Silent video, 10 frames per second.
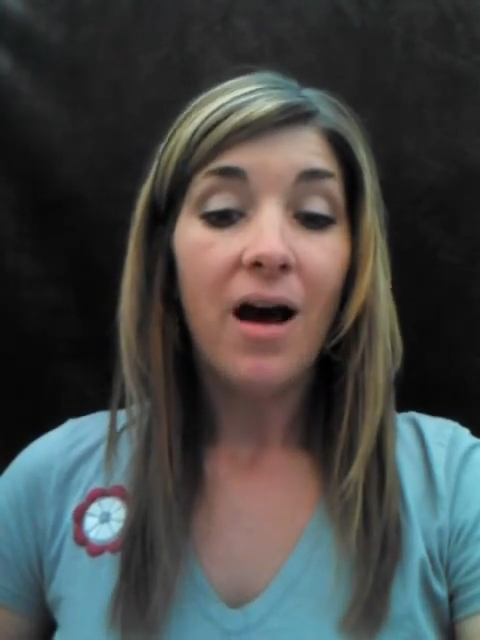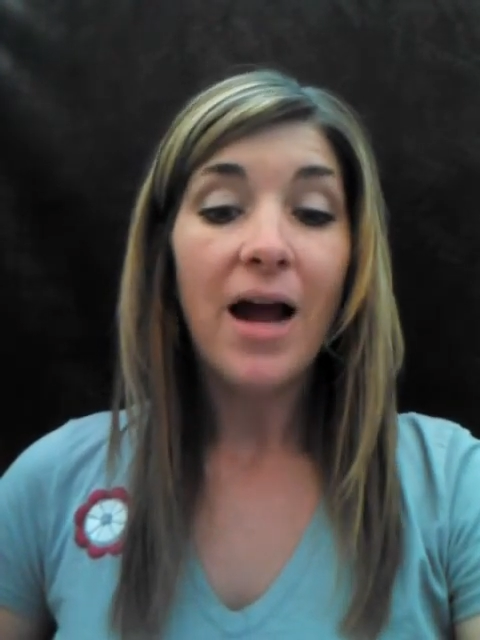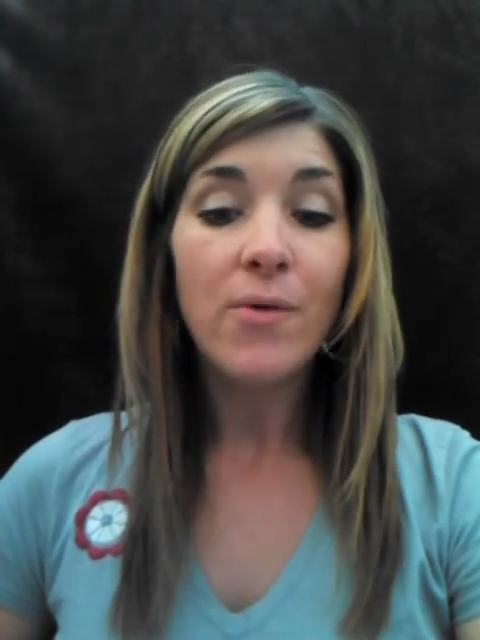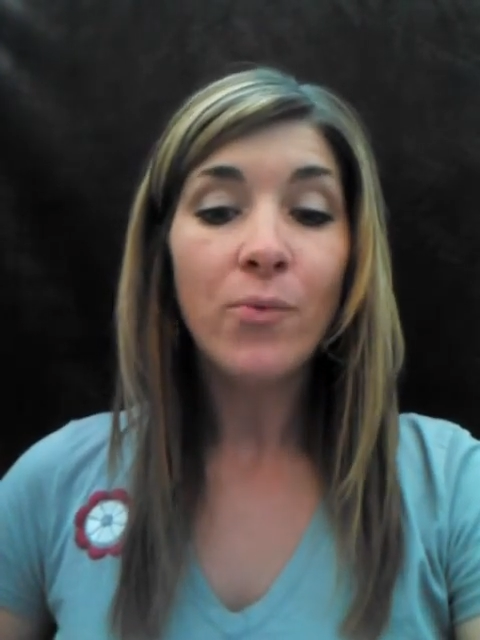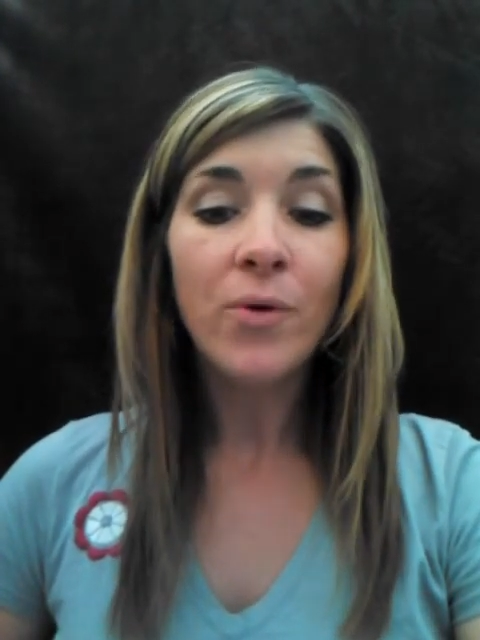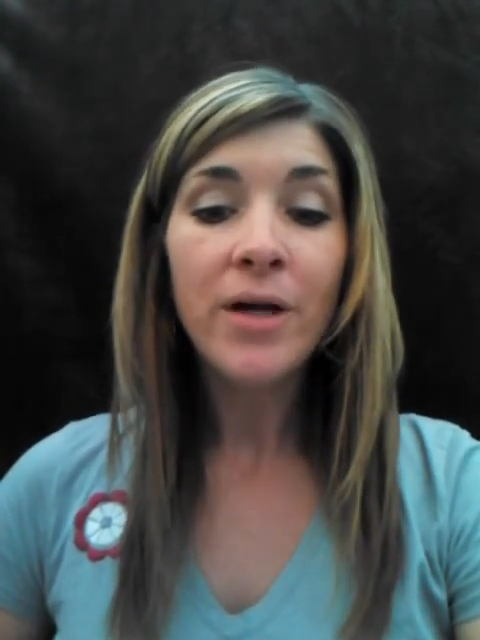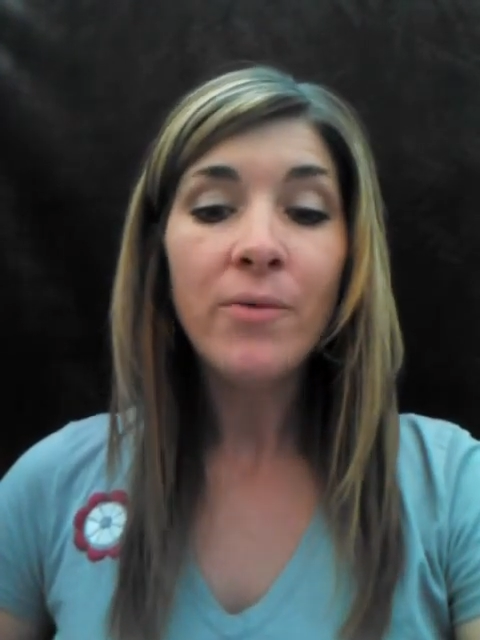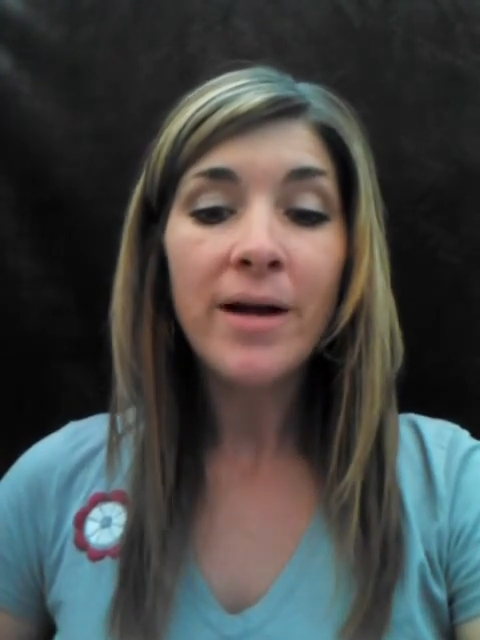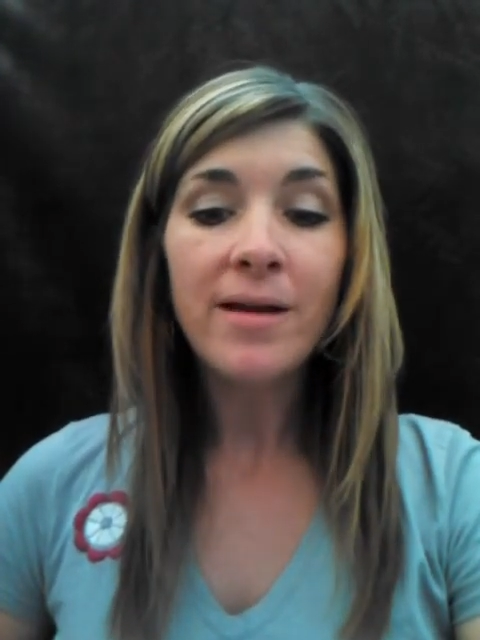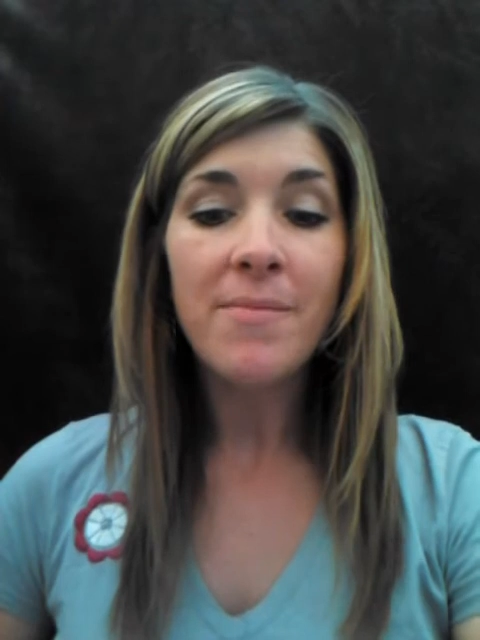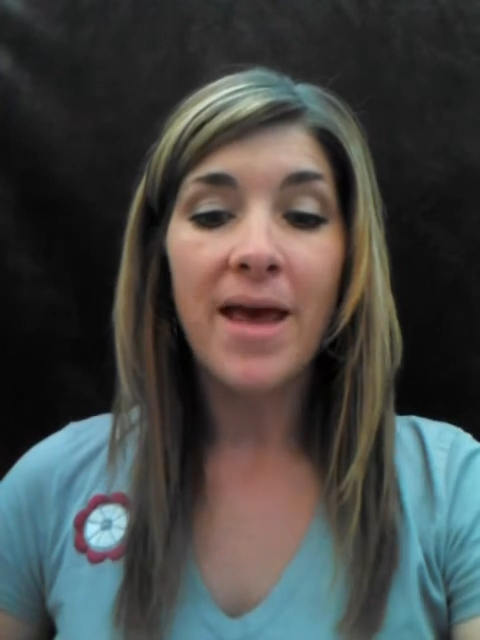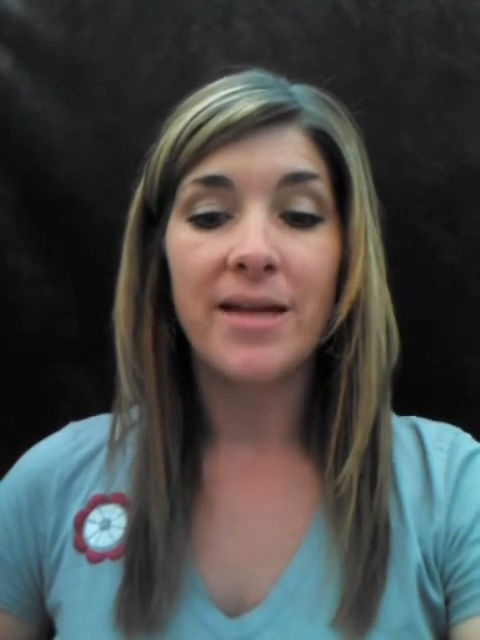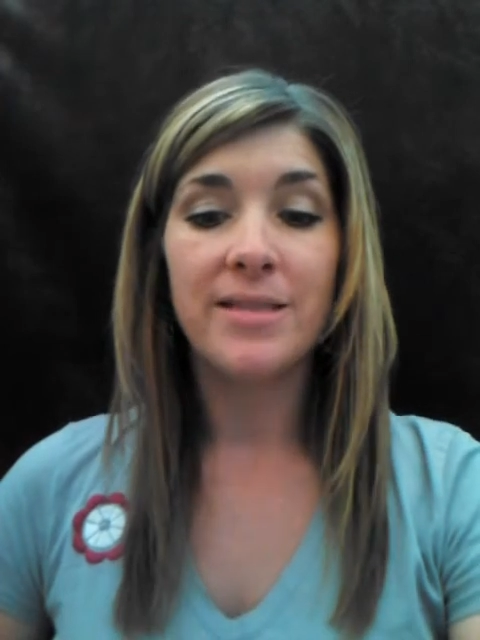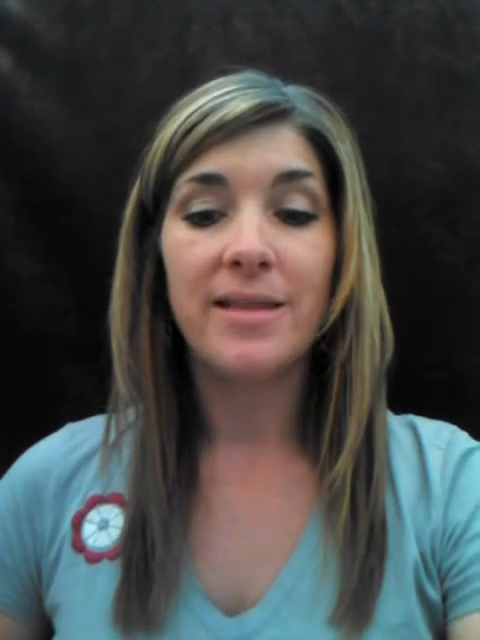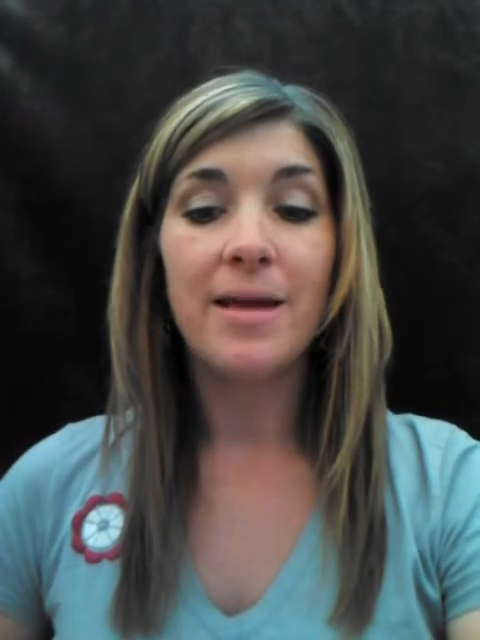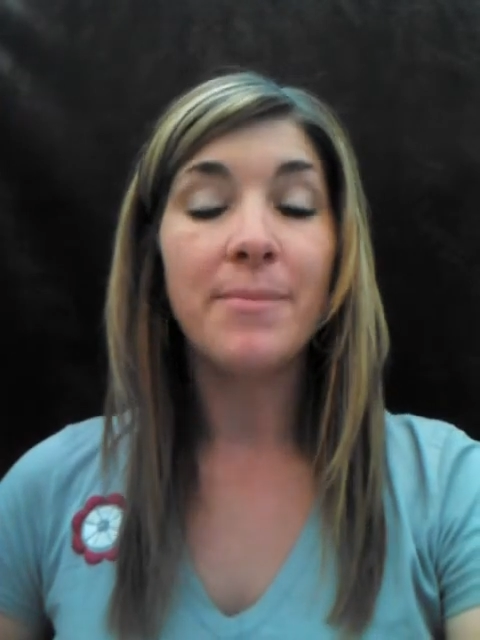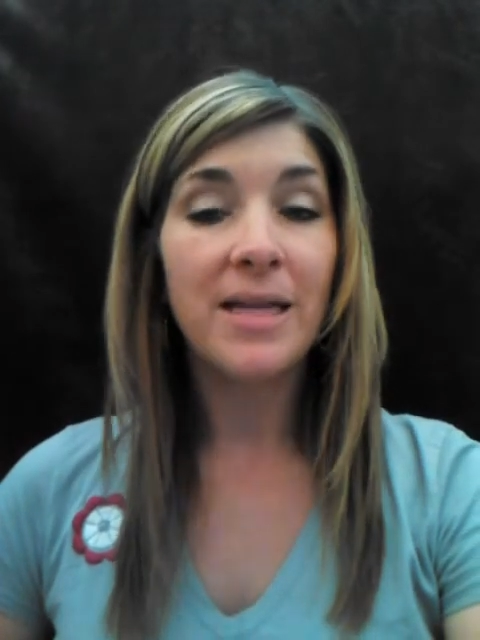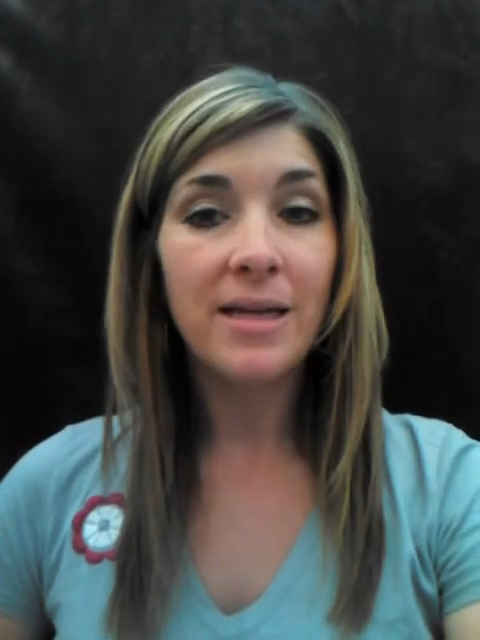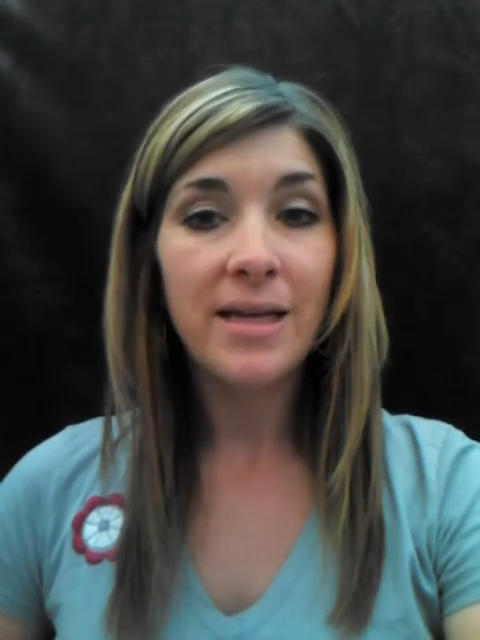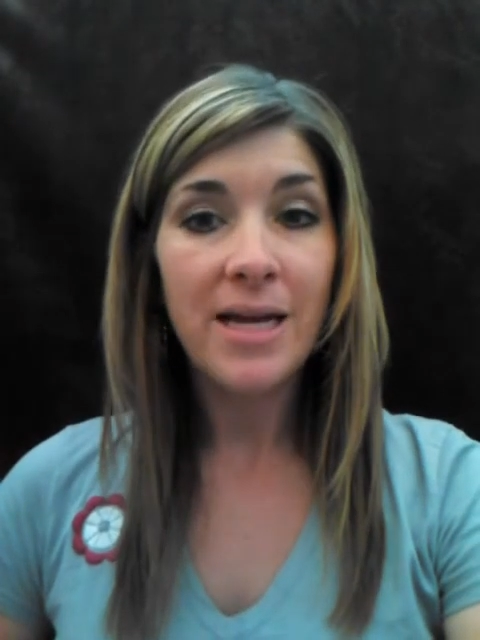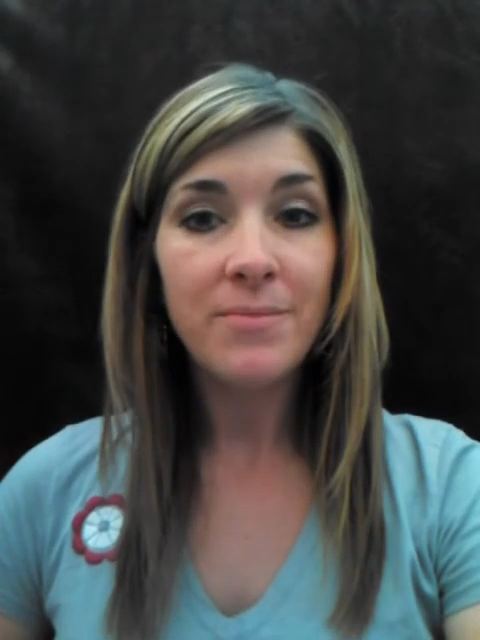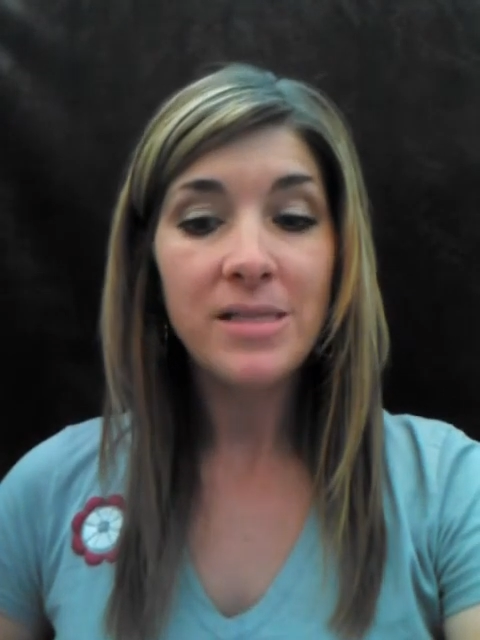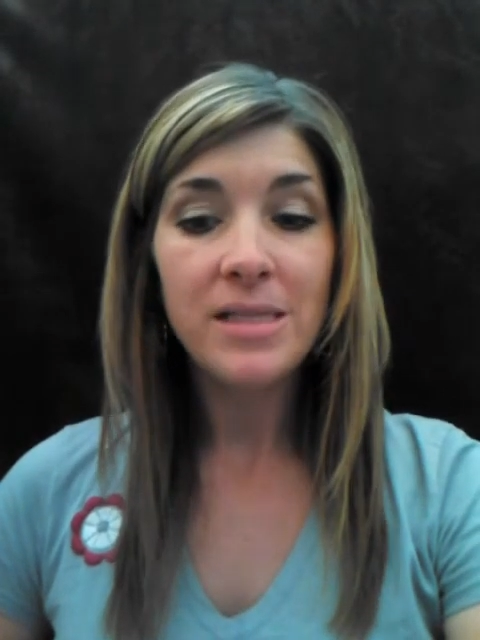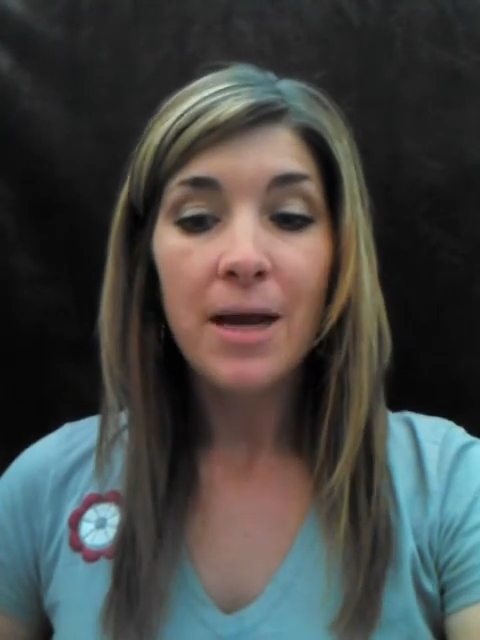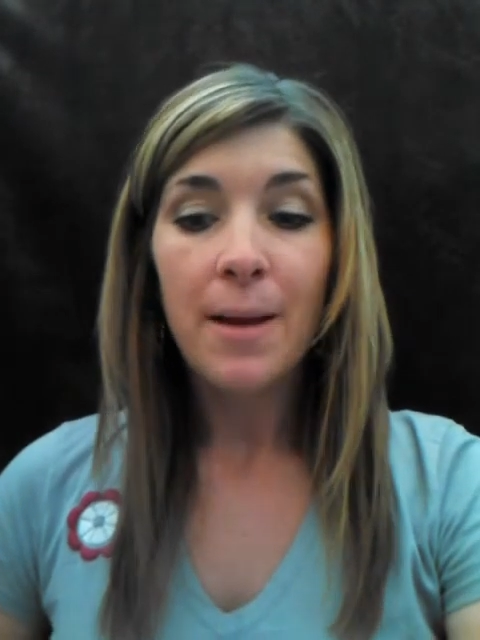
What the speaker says: I would recommend that meeting games